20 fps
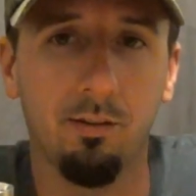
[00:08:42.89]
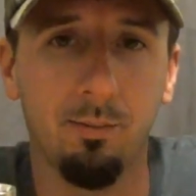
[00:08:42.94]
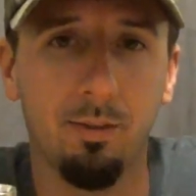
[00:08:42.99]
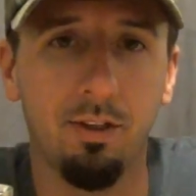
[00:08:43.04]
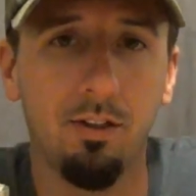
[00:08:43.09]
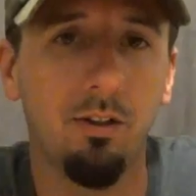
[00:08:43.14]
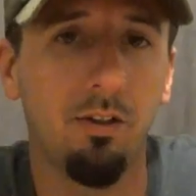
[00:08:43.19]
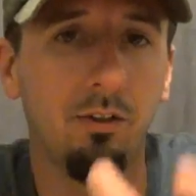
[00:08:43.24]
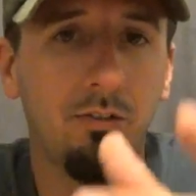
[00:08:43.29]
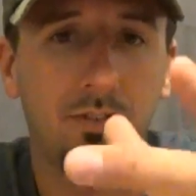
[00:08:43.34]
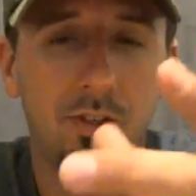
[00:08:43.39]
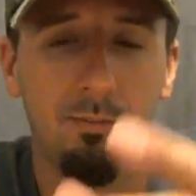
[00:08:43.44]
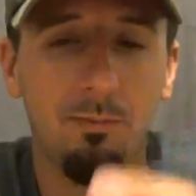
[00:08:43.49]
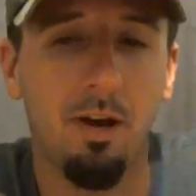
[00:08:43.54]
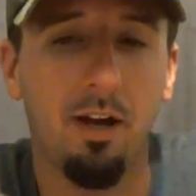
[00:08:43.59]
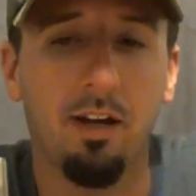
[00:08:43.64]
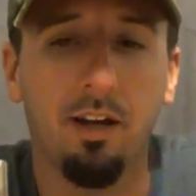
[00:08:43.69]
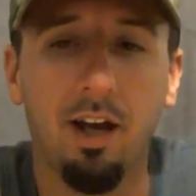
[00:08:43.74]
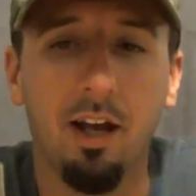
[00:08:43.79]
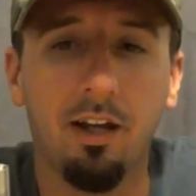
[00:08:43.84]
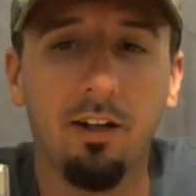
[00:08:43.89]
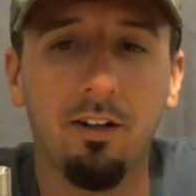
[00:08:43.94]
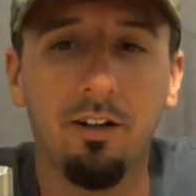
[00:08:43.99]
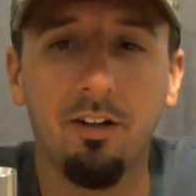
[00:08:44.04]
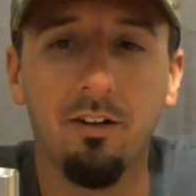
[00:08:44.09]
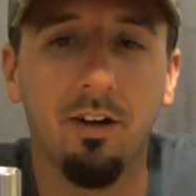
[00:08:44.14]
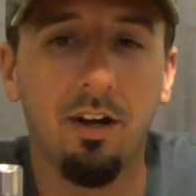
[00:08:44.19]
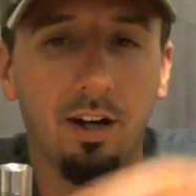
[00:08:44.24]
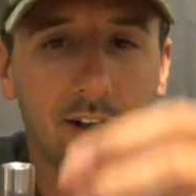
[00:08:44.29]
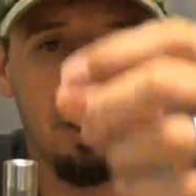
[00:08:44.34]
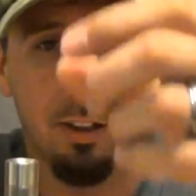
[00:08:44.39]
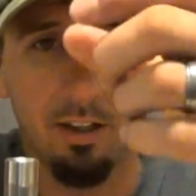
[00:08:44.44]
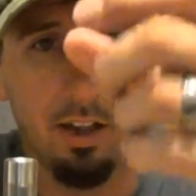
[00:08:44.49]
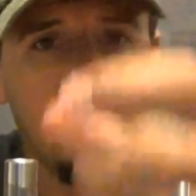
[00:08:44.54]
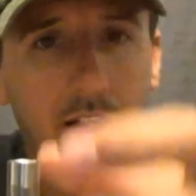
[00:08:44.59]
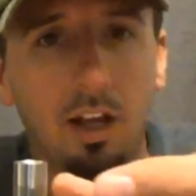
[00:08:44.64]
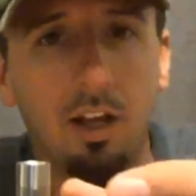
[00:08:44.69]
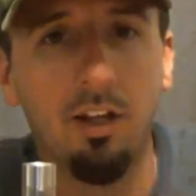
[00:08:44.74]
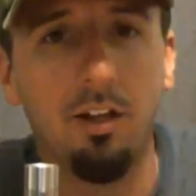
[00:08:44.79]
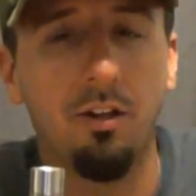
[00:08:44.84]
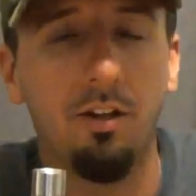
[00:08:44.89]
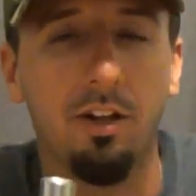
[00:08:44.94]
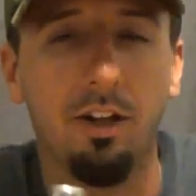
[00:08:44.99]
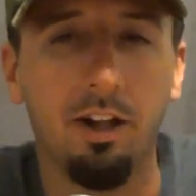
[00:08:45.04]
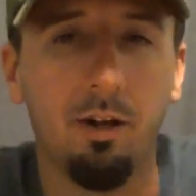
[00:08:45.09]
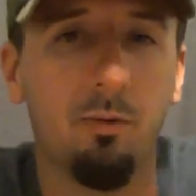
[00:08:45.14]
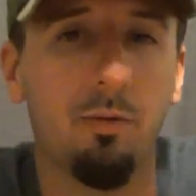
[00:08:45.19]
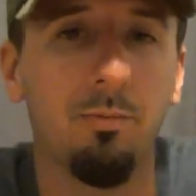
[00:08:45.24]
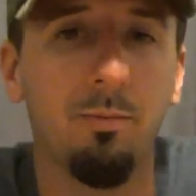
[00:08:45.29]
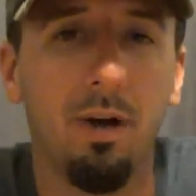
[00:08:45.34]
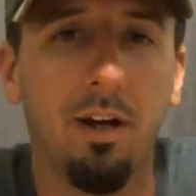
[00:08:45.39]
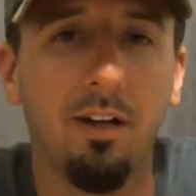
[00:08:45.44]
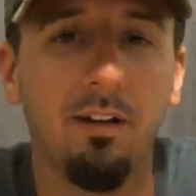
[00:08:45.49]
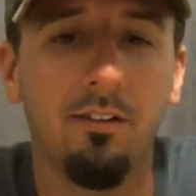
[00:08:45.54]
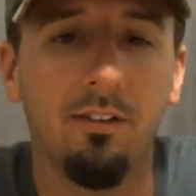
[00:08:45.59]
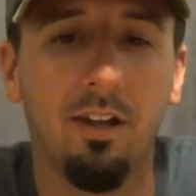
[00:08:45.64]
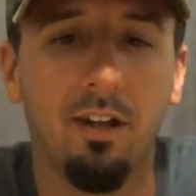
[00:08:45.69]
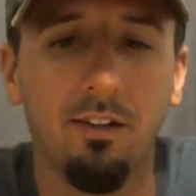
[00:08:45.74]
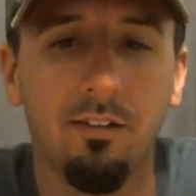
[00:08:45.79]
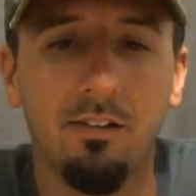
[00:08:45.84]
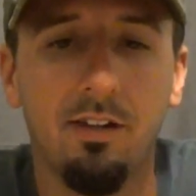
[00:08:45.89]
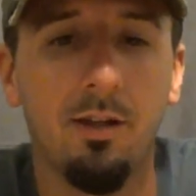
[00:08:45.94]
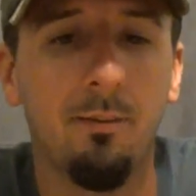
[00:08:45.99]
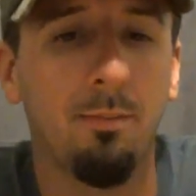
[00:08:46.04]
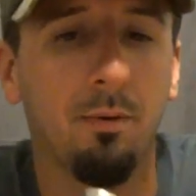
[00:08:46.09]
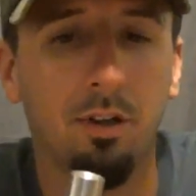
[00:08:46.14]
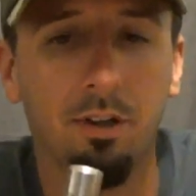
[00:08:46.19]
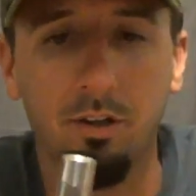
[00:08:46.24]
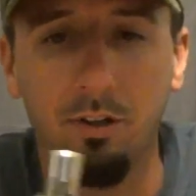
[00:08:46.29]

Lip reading: I mean, you've seen my Kanger. You know, I had, you know, the Liquid Mind Designs tip on it.